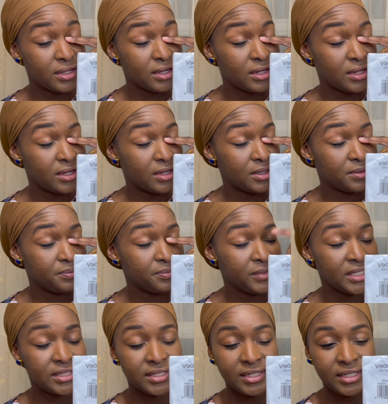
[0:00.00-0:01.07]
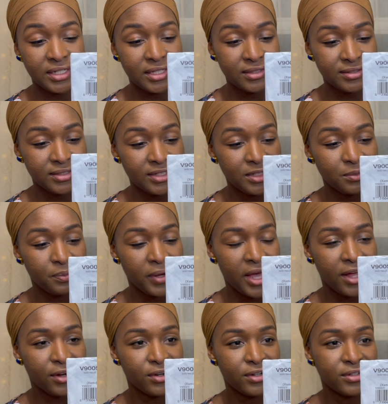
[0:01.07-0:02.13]
It's an easy
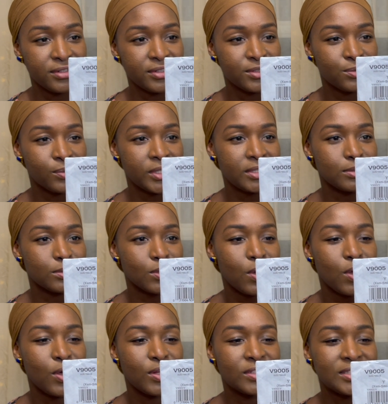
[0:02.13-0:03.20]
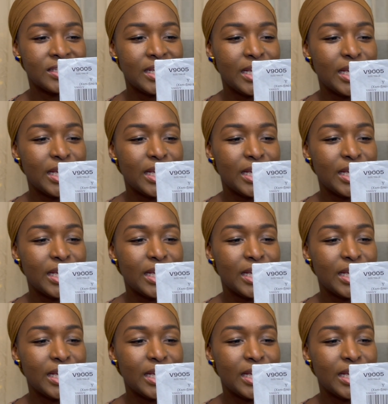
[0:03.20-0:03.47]
pattern is what it's called.